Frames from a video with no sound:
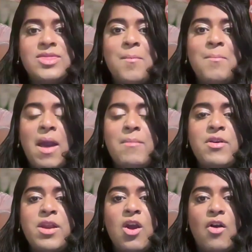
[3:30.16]
The
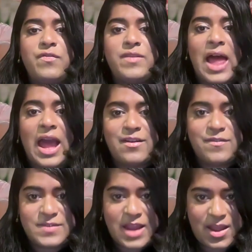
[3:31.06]
memory of
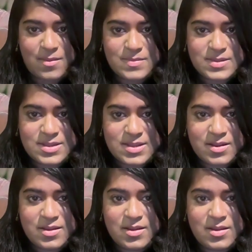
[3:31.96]
lifetimes
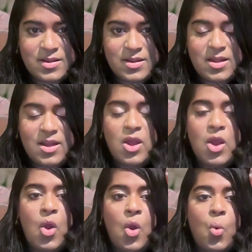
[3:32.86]

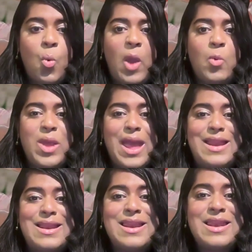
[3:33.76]
where we
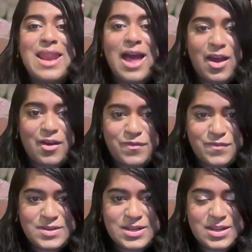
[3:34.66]
had
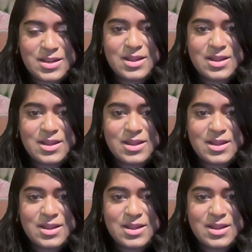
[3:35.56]
loved